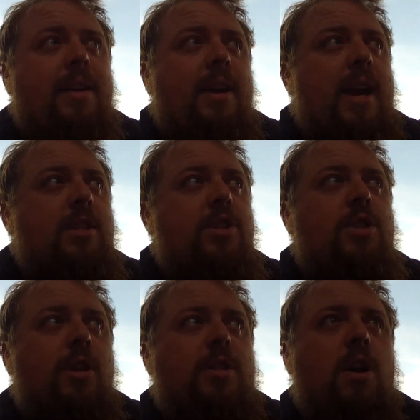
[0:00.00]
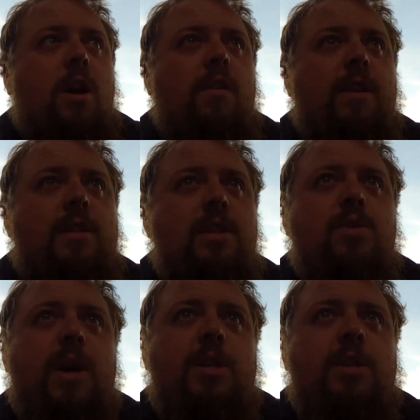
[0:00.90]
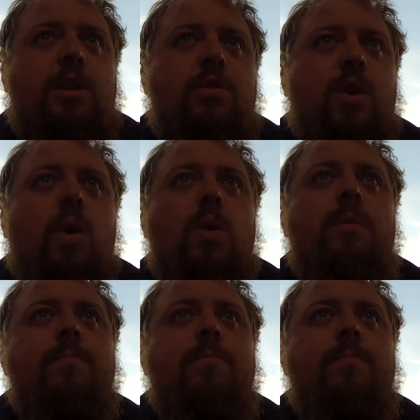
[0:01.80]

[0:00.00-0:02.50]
It's just hard. The situation you told,